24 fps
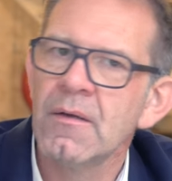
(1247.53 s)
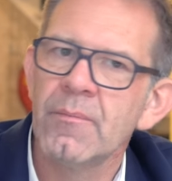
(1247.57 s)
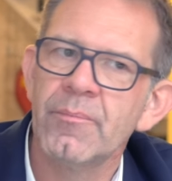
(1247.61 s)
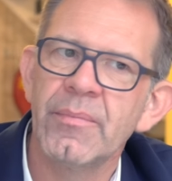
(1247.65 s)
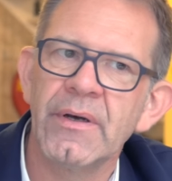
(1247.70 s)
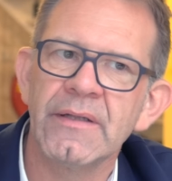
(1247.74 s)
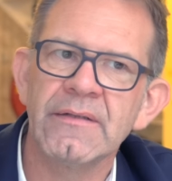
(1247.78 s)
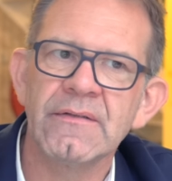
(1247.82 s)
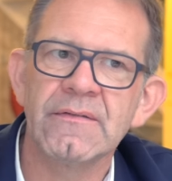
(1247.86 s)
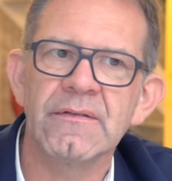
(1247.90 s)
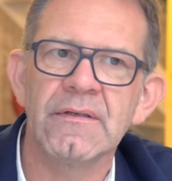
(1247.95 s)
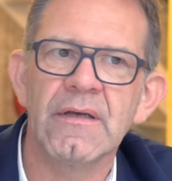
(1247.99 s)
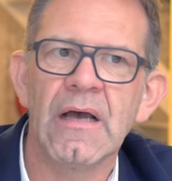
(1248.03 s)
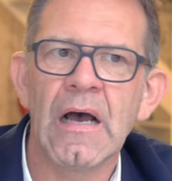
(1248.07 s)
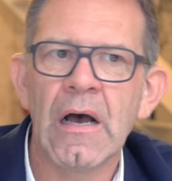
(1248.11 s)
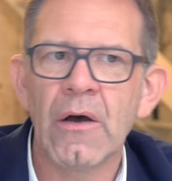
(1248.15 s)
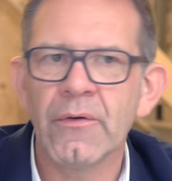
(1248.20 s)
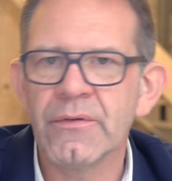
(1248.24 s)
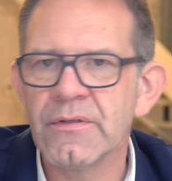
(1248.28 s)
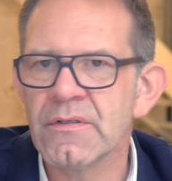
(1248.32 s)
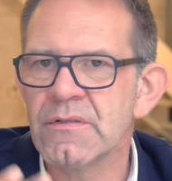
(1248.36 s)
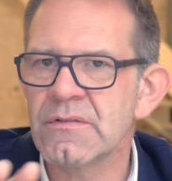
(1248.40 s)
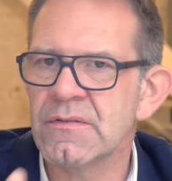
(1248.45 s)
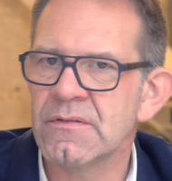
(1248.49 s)
But
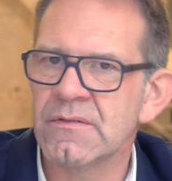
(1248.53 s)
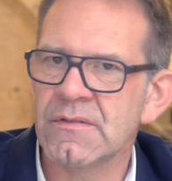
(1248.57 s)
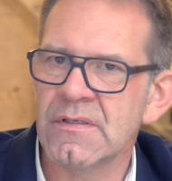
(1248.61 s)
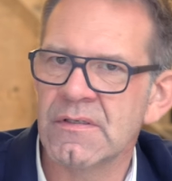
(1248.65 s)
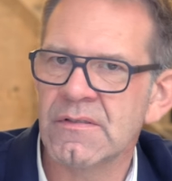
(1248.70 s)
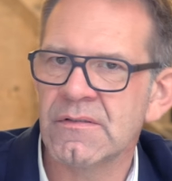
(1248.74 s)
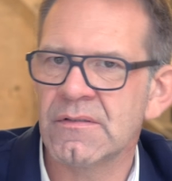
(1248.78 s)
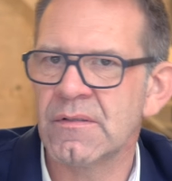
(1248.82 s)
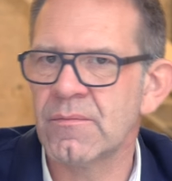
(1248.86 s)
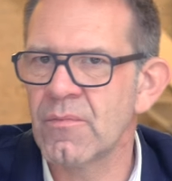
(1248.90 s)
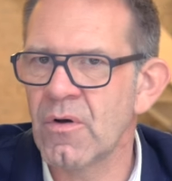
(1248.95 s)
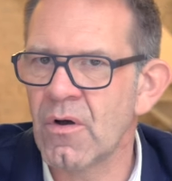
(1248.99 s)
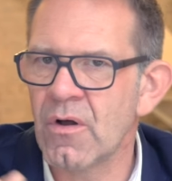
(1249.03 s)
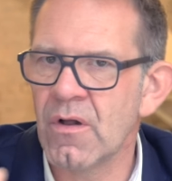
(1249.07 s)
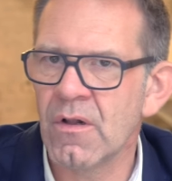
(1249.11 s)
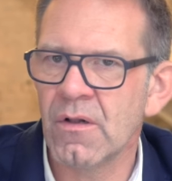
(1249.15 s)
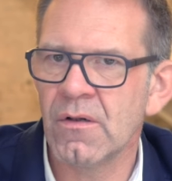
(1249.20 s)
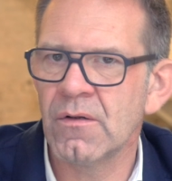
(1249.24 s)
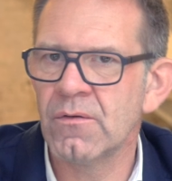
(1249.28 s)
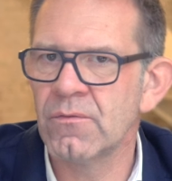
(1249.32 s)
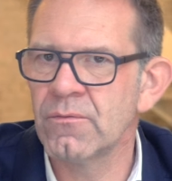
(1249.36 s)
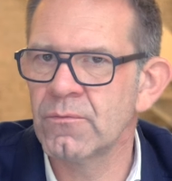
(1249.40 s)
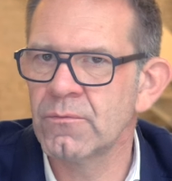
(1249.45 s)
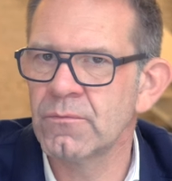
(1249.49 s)
how this system
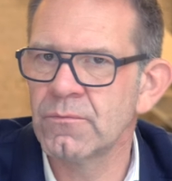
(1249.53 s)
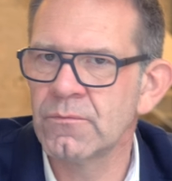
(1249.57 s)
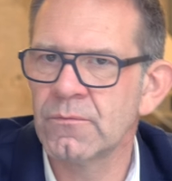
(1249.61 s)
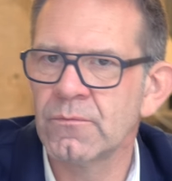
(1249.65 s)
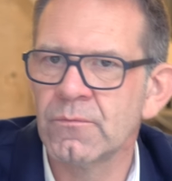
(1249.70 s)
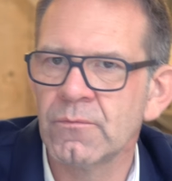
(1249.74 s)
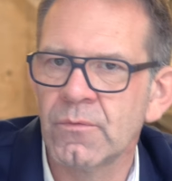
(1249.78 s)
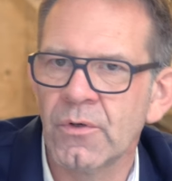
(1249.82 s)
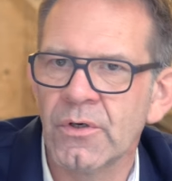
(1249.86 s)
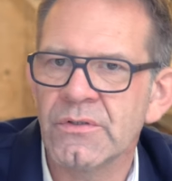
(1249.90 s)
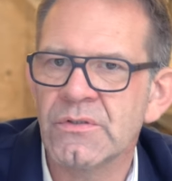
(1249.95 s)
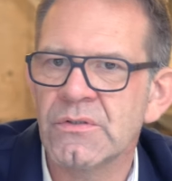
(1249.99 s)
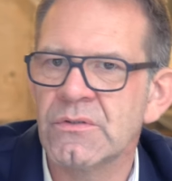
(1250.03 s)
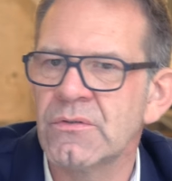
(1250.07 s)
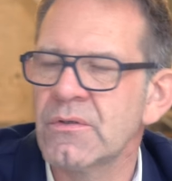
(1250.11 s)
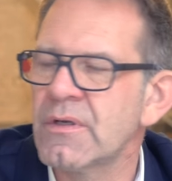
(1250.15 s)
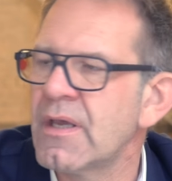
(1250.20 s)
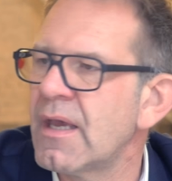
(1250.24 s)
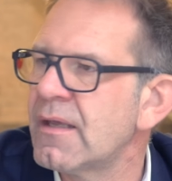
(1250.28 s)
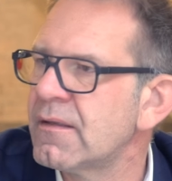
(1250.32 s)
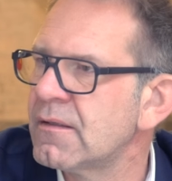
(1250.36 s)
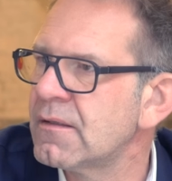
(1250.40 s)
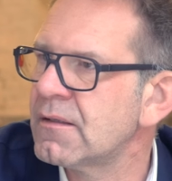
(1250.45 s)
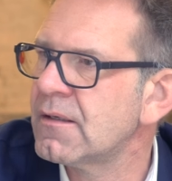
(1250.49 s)
all works
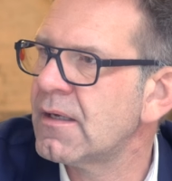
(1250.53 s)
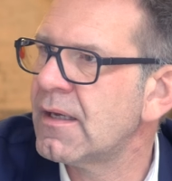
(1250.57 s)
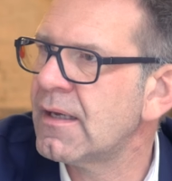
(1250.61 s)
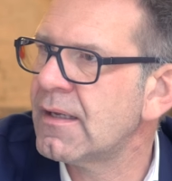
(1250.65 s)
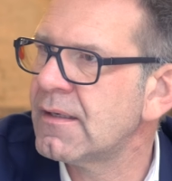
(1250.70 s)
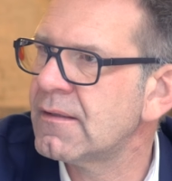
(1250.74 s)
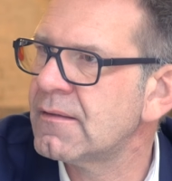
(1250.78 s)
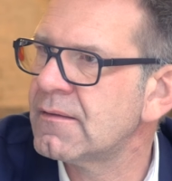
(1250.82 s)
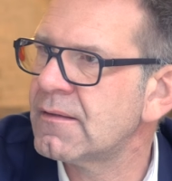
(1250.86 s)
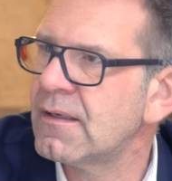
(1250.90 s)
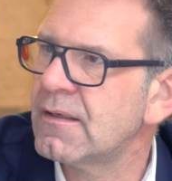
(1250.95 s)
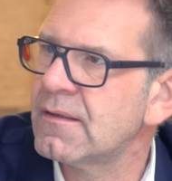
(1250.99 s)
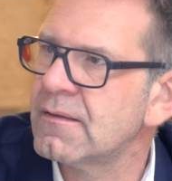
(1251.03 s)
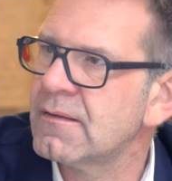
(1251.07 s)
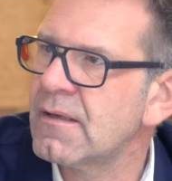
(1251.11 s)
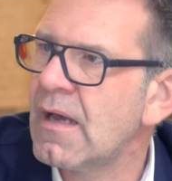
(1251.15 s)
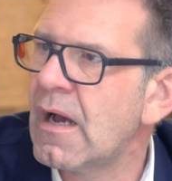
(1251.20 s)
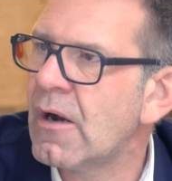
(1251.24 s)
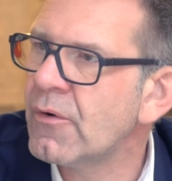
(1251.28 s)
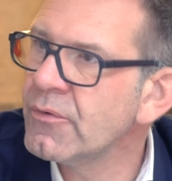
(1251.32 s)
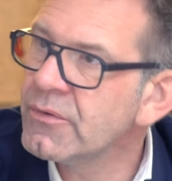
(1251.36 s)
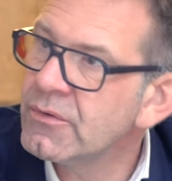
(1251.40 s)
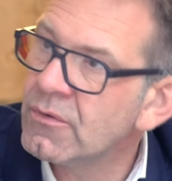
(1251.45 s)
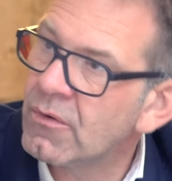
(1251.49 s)
together and, and
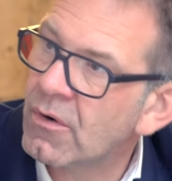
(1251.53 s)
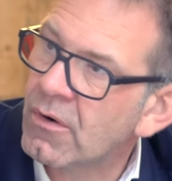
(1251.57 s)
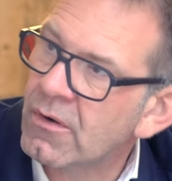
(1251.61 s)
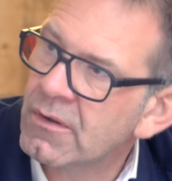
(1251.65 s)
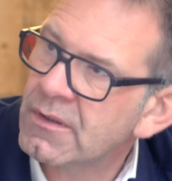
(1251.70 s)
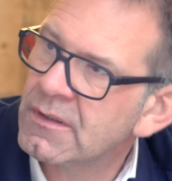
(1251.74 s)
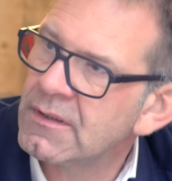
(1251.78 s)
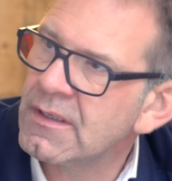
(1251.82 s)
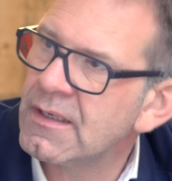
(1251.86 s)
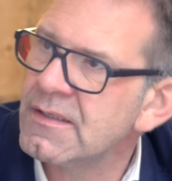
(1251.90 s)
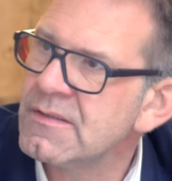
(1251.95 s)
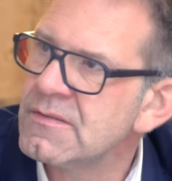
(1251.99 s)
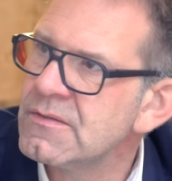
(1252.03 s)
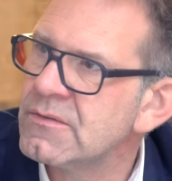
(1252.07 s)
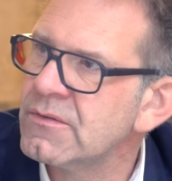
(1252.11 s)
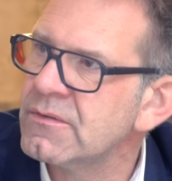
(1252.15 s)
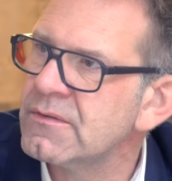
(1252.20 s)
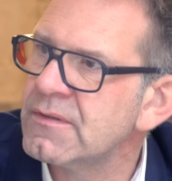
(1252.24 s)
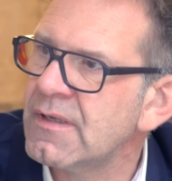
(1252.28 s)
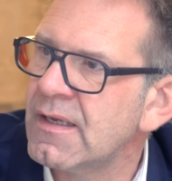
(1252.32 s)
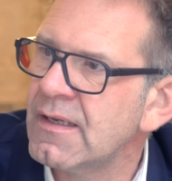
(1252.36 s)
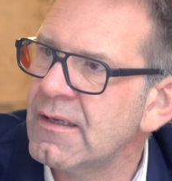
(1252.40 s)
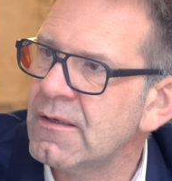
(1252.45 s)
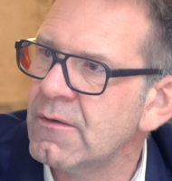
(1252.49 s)
how you organize your
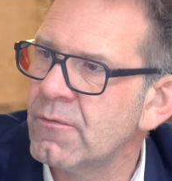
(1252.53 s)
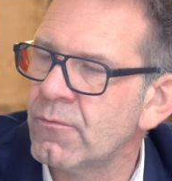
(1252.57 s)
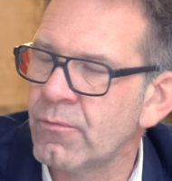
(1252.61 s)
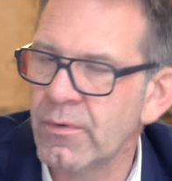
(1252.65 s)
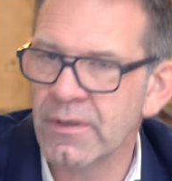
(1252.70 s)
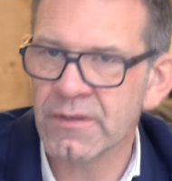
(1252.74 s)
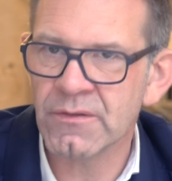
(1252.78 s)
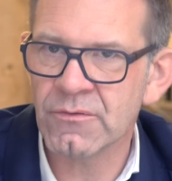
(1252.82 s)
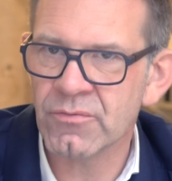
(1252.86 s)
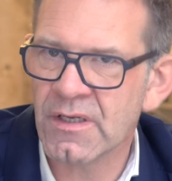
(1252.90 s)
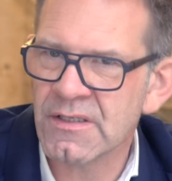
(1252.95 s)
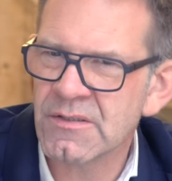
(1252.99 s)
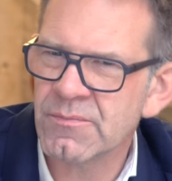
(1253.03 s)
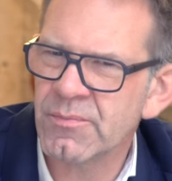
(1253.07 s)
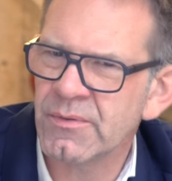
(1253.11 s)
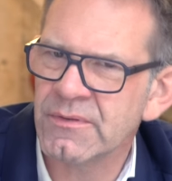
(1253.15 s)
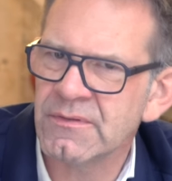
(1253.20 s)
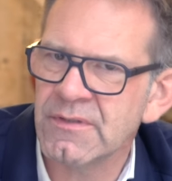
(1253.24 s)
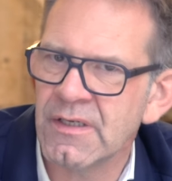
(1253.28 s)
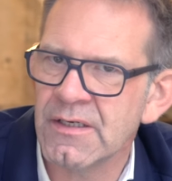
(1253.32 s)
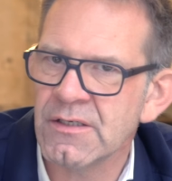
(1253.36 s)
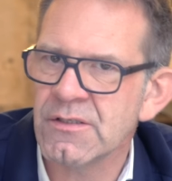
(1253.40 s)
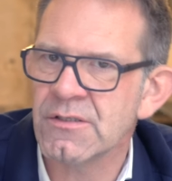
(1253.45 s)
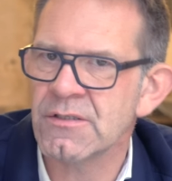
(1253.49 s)
day with
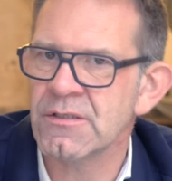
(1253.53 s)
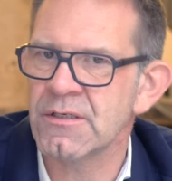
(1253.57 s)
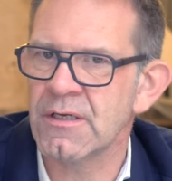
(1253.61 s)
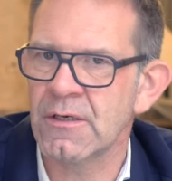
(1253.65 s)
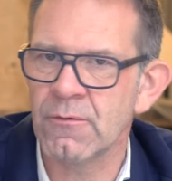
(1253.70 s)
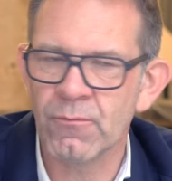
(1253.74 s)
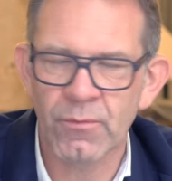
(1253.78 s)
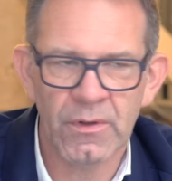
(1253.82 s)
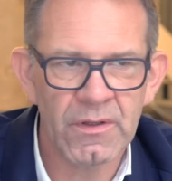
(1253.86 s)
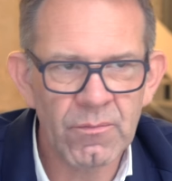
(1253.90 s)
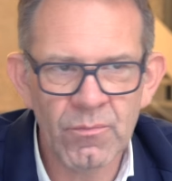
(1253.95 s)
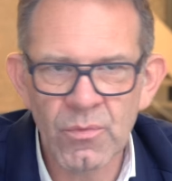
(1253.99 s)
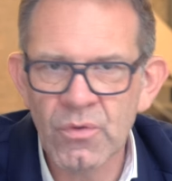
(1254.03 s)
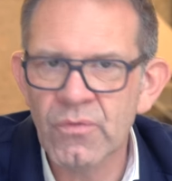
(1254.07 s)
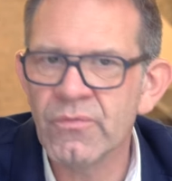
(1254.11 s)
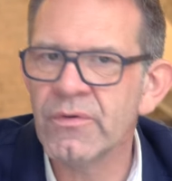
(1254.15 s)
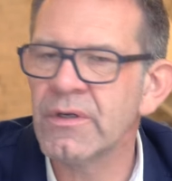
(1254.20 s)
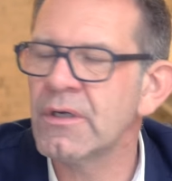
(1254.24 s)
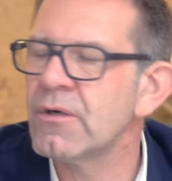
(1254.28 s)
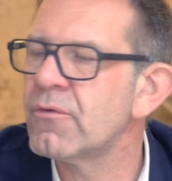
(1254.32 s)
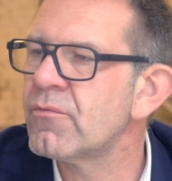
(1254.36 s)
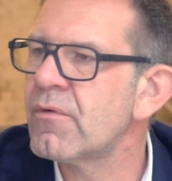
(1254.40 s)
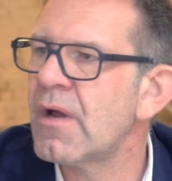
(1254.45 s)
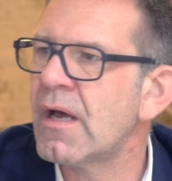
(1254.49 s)
transportation and with
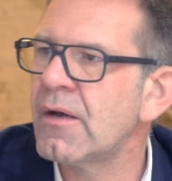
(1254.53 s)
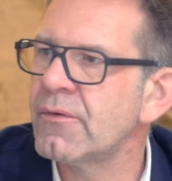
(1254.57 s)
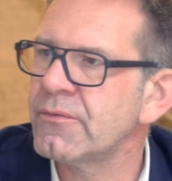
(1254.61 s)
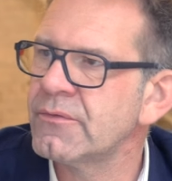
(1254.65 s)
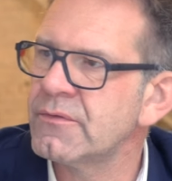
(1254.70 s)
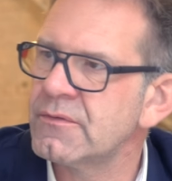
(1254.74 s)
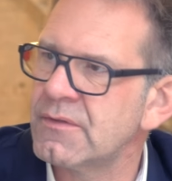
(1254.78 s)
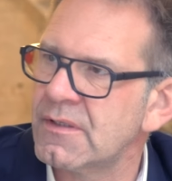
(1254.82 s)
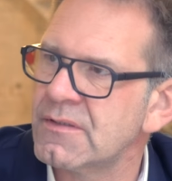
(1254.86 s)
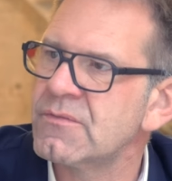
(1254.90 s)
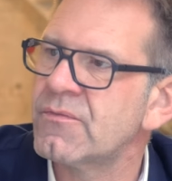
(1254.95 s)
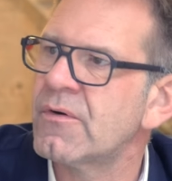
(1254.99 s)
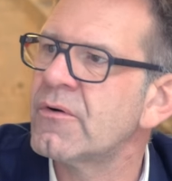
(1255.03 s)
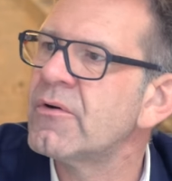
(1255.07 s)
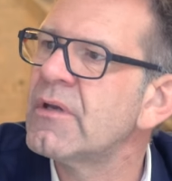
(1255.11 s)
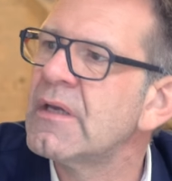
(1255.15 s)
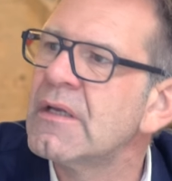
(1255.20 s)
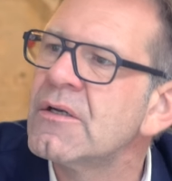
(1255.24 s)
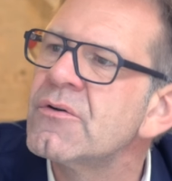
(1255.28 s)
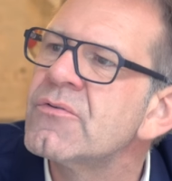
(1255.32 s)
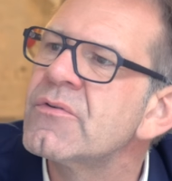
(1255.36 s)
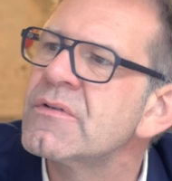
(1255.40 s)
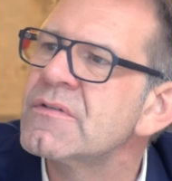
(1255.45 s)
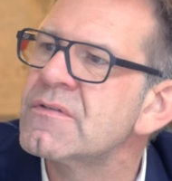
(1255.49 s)
moving around, that's very
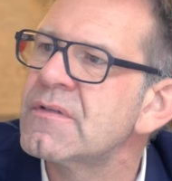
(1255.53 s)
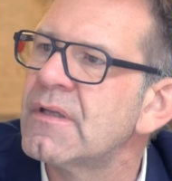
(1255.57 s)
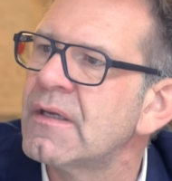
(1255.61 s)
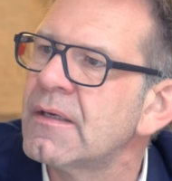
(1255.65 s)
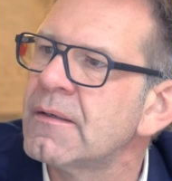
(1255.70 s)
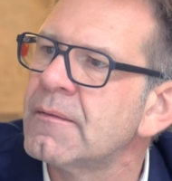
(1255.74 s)
interesting.